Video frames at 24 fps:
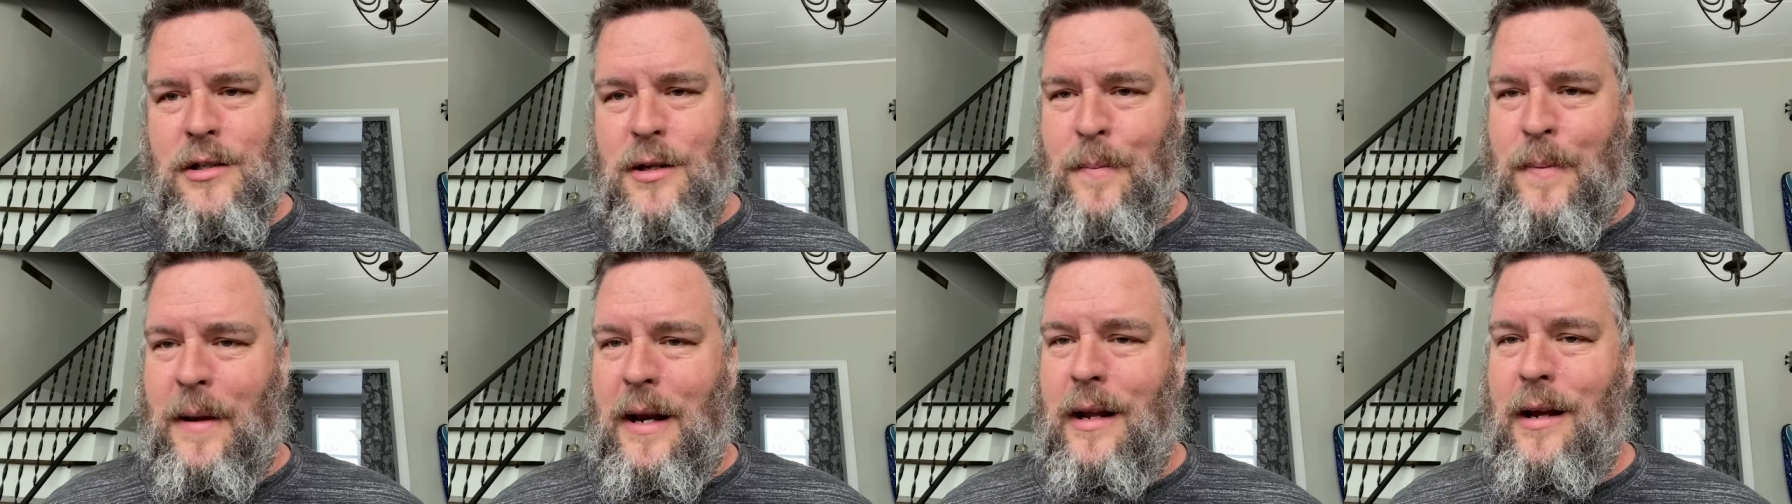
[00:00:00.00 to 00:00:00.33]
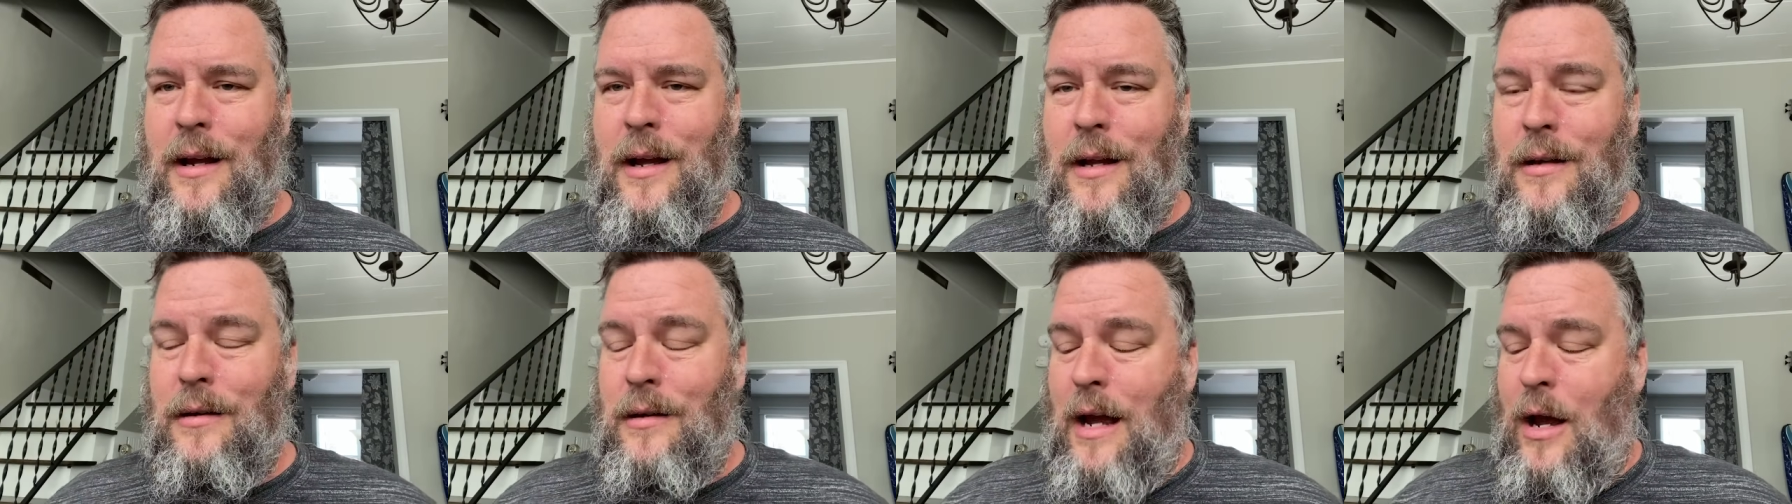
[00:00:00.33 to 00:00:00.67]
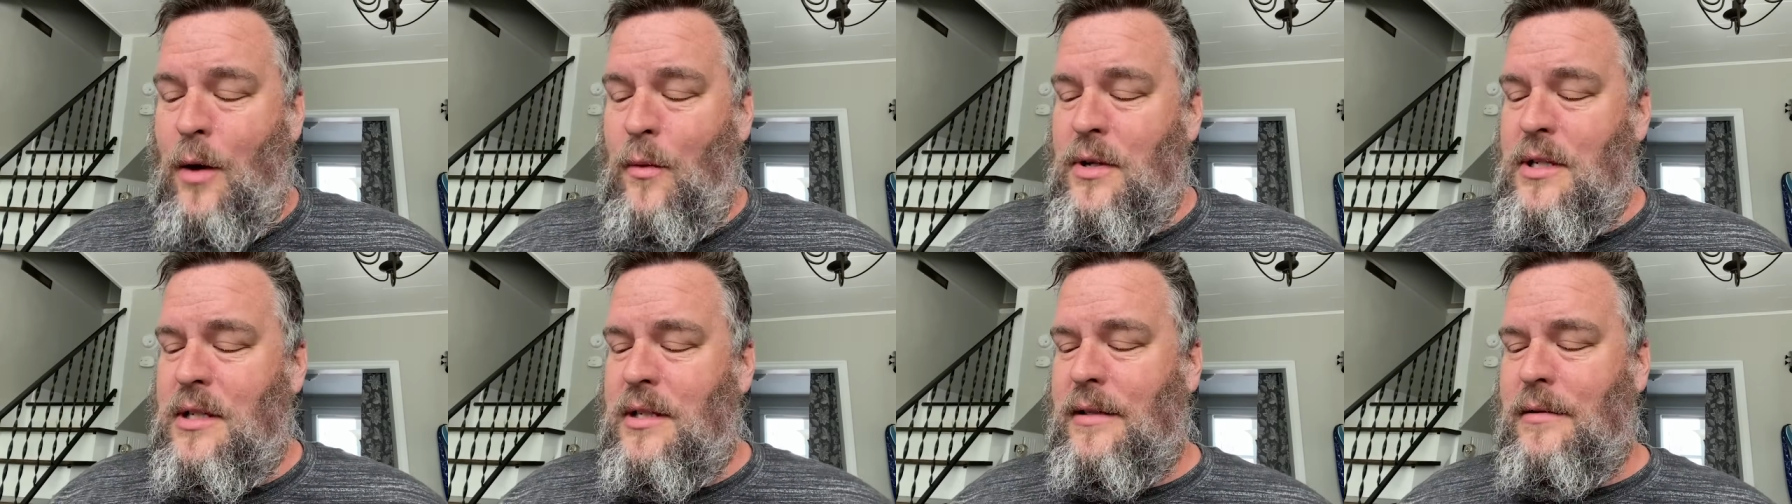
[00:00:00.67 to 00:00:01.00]
depending on
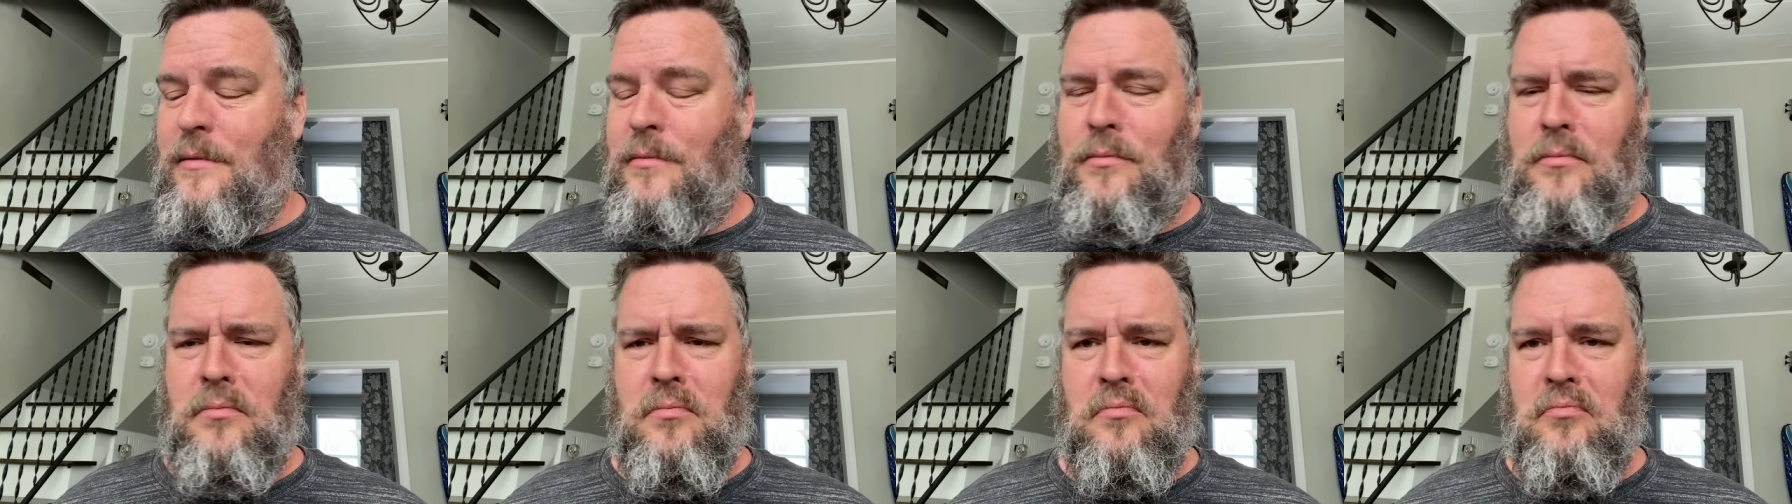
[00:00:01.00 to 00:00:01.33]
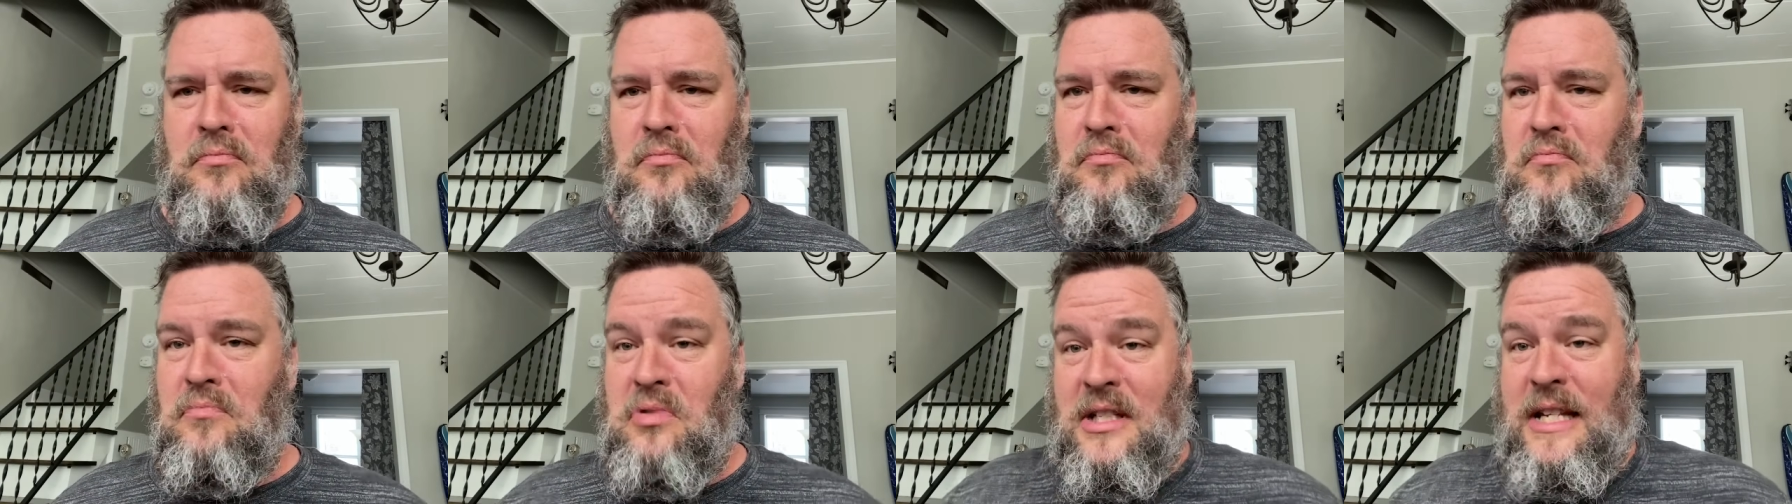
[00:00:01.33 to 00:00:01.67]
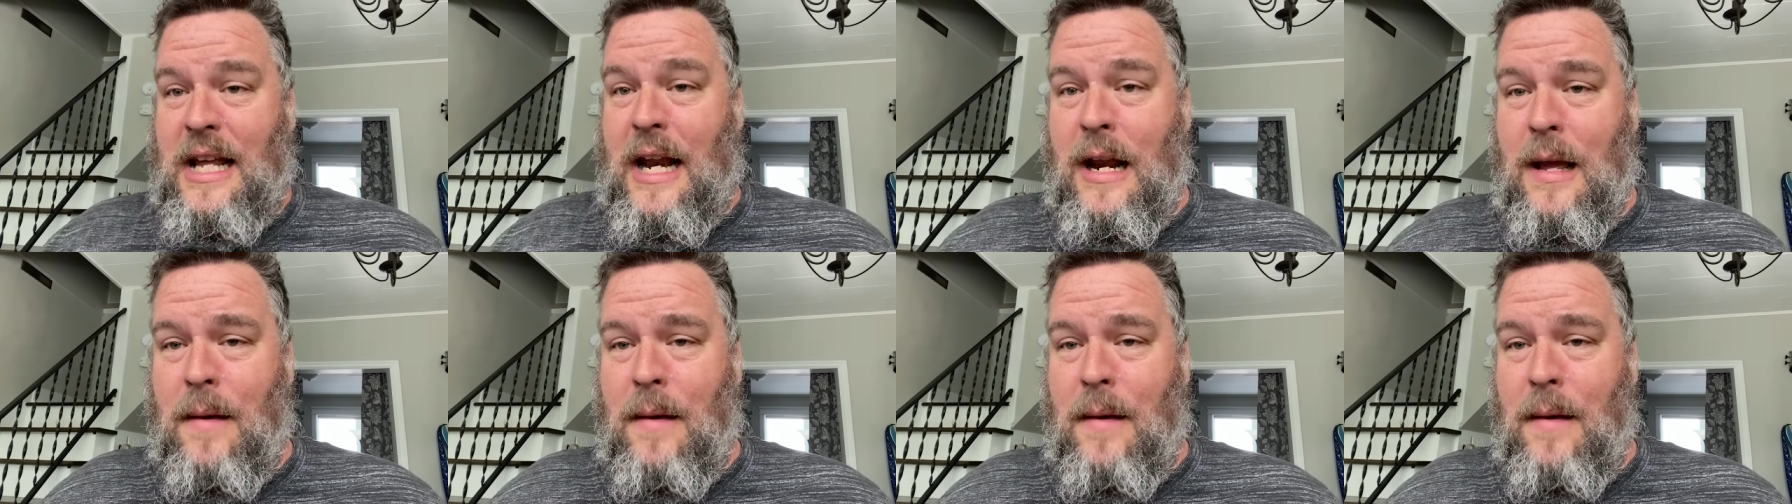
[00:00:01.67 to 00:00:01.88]
how it's set